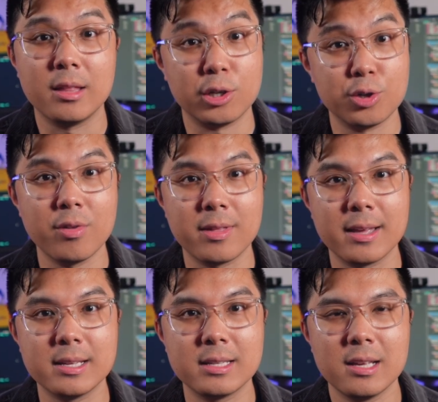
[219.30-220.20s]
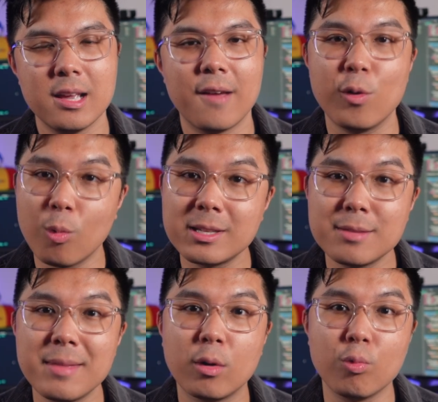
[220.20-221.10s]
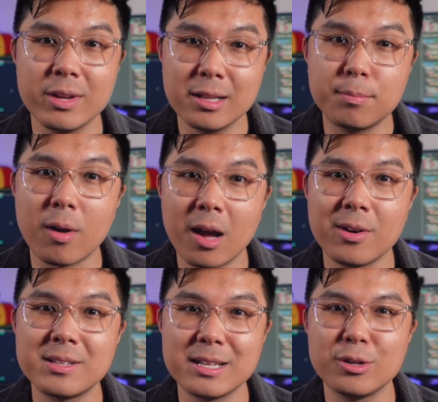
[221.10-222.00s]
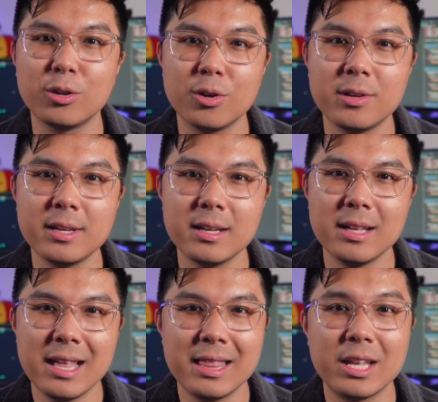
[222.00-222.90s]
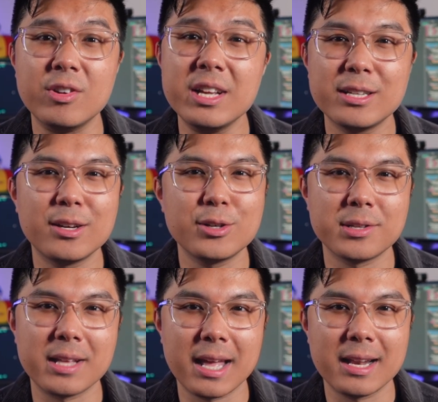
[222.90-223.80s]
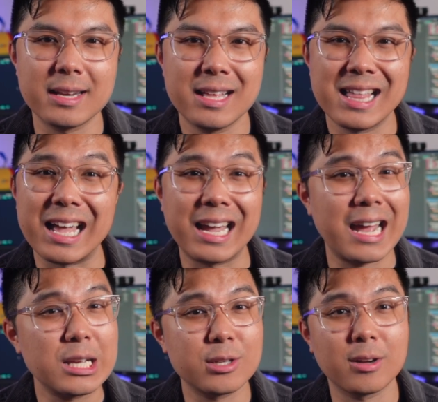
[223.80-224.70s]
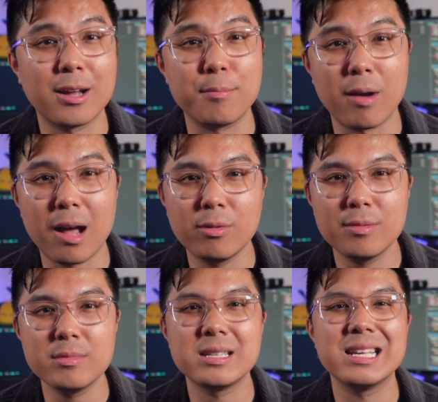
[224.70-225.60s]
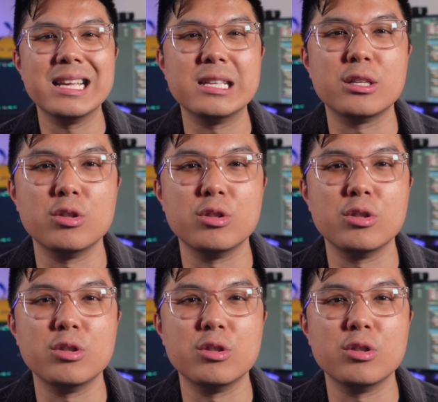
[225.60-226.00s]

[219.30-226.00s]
The truth is, if you want to make real progress in your learning, then you need to understand that getting stuck on problems is